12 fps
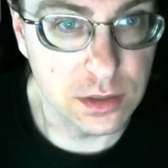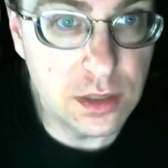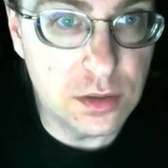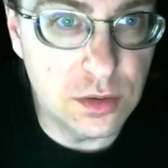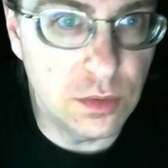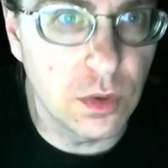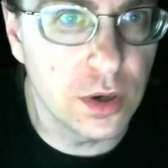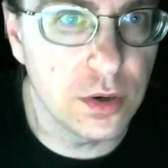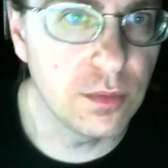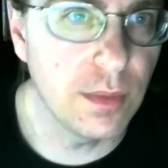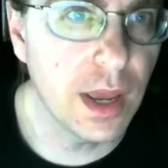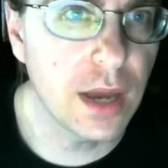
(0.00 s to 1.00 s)
He's the one
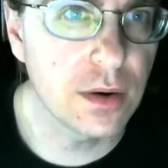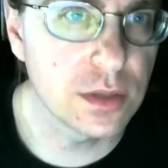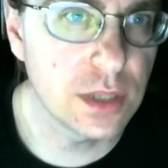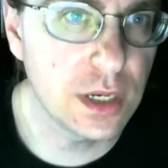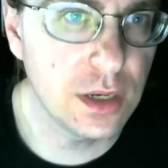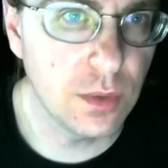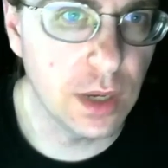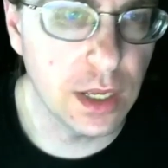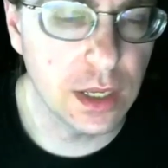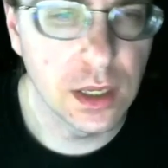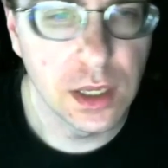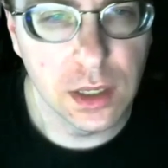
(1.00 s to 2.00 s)
who matters
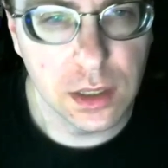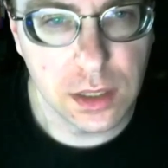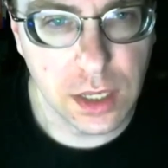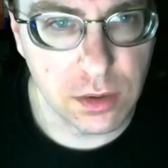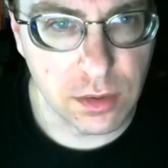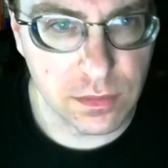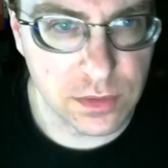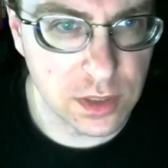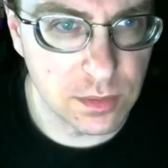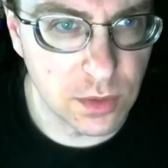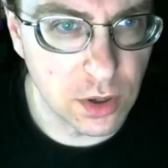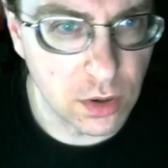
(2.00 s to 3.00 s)
anyway yeah, you have
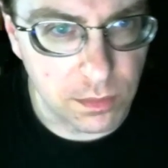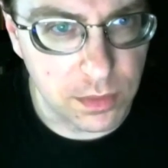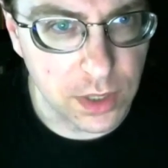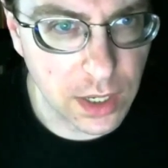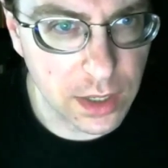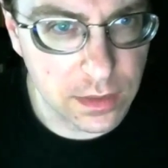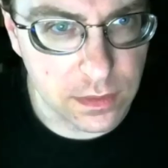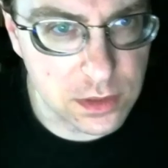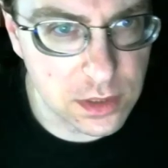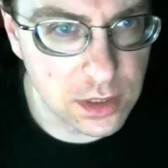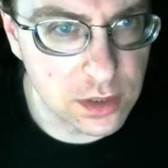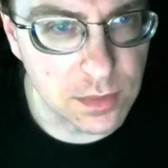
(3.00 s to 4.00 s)
Zemo behind the
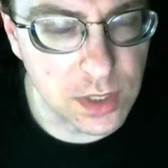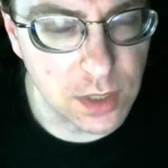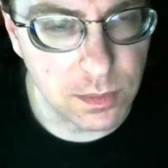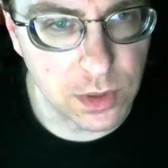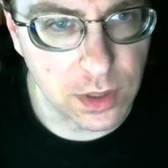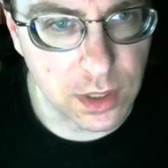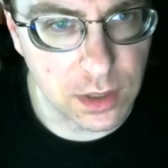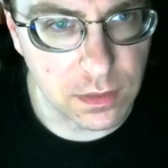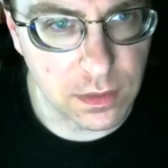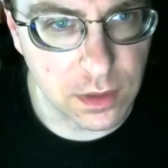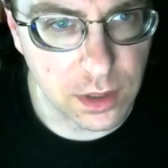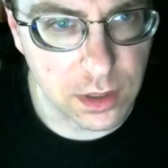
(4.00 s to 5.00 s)
scenes manipulating
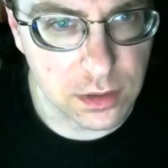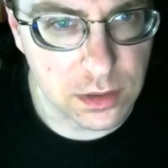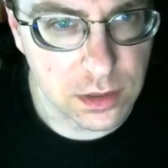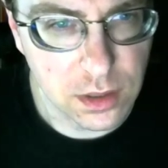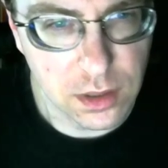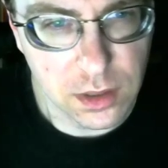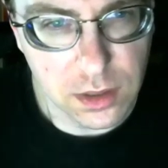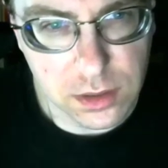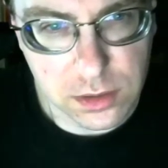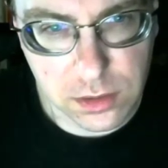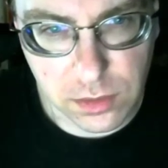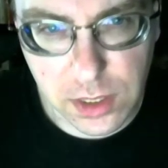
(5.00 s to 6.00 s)
things,
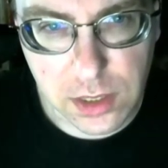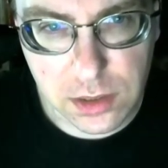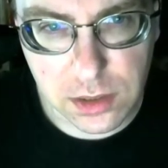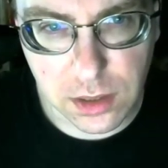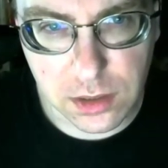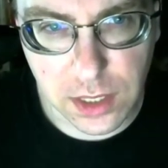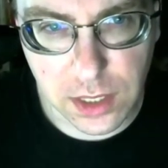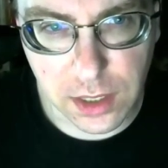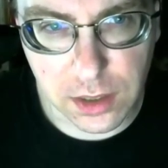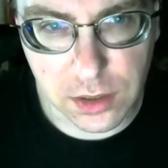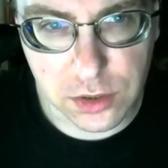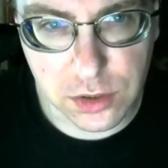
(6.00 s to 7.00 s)
so he's an
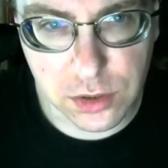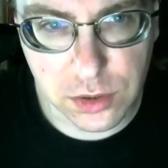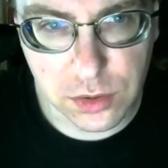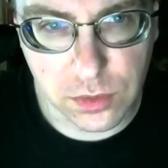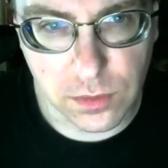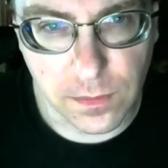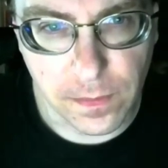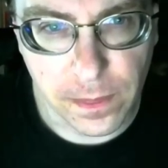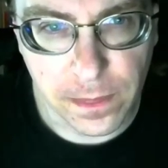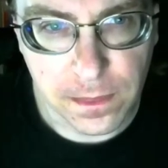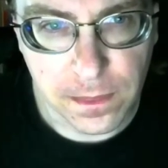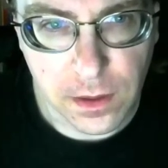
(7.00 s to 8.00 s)
antagonist too,
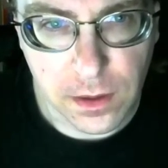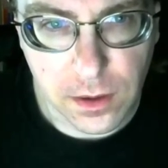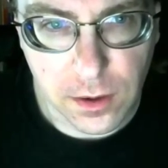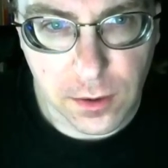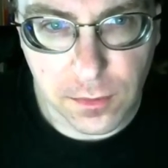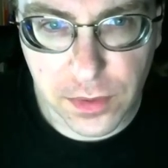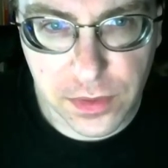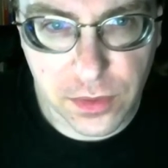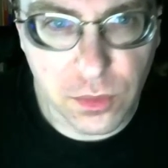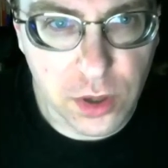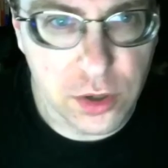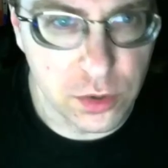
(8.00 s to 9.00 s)
but the
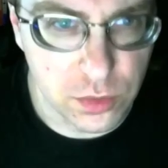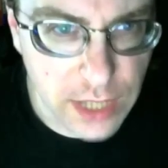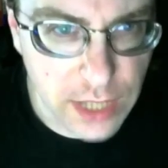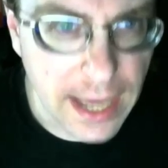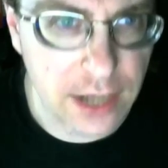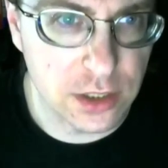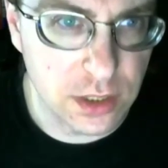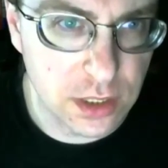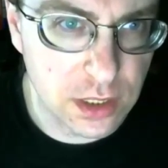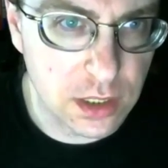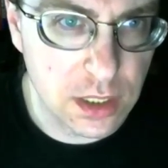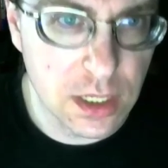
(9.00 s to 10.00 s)
one who's
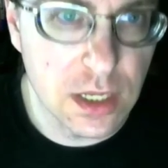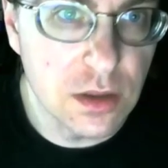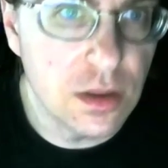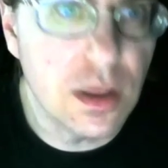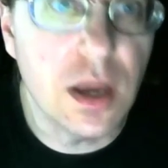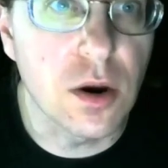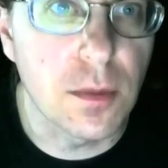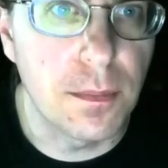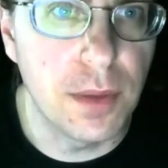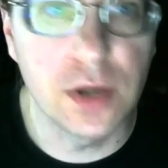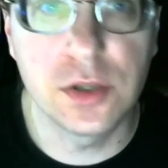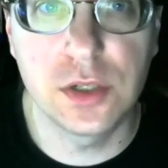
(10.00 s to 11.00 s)
actually in there
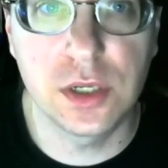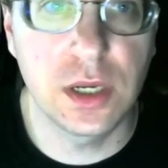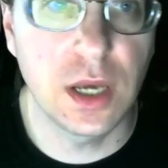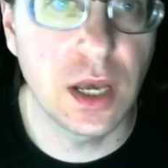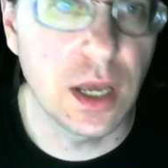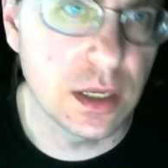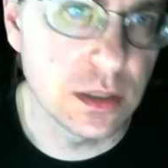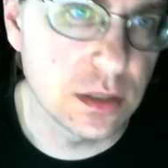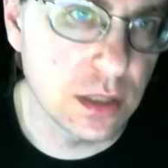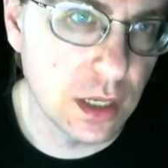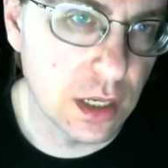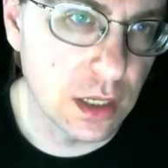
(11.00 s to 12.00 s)
punching guys
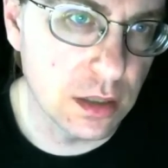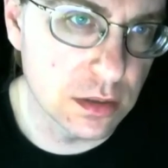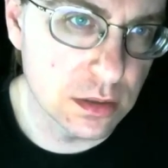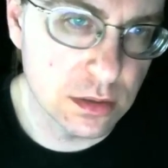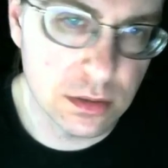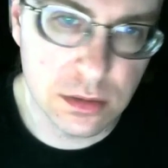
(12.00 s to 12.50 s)
and